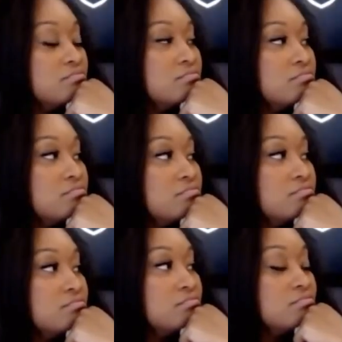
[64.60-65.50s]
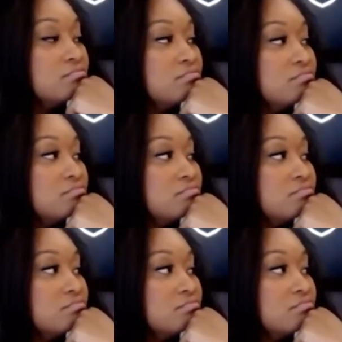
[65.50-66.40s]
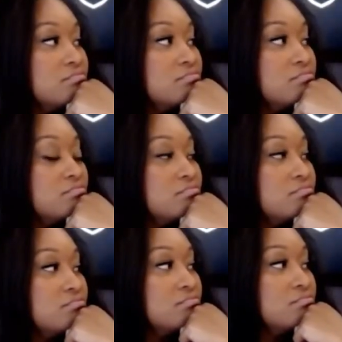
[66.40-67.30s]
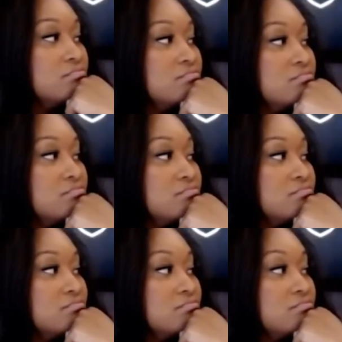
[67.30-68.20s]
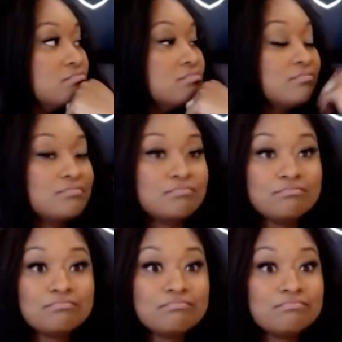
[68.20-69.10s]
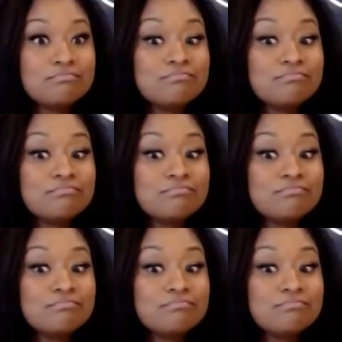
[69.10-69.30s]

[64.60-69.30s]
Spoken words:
This person isn't speaking.